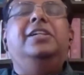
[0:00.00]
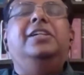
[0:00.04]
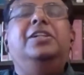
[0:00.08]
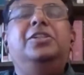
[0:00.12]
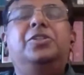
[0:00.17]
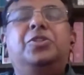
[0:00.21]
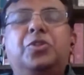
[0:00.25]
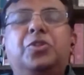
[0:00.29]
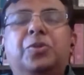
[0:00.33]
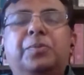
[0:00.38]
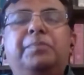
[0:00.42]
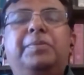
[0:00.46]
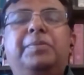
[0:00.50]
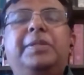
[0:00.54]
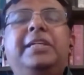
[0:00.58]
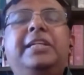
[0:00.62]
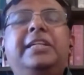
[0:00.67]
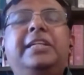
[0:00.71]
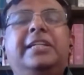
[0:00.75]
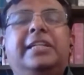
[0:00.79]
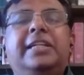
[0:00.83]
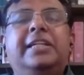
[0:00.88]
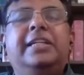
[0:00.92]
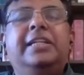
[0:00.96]
to
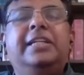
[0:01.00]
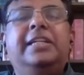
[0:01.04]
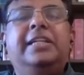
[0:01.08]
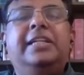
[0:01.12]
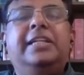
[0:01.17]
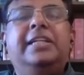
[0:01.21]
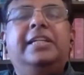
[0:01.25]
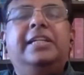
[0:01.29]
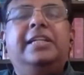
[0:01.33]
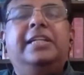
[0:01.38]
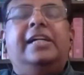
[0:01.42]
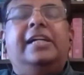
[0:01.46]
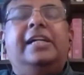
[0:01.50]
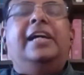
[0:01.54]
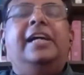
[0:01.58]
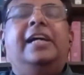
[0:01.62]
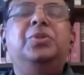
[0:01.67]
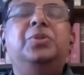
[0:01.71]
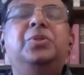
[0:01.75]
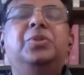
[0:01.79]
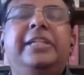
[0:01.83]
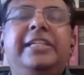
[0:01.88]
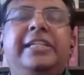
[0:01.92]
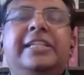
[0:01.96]

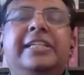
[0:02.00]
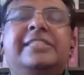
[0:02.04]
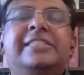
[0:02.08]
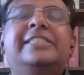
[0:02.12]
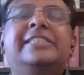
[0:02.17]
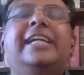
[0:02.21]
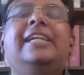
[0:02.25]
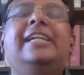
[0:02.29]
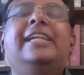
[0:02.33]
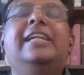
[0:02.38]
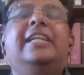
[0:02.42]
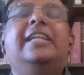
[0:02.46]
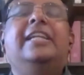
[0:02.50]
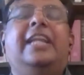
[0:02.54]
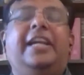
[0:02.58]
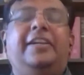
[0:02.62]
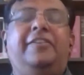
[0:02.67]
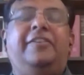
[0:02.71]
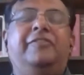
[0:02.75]
lead a settled life.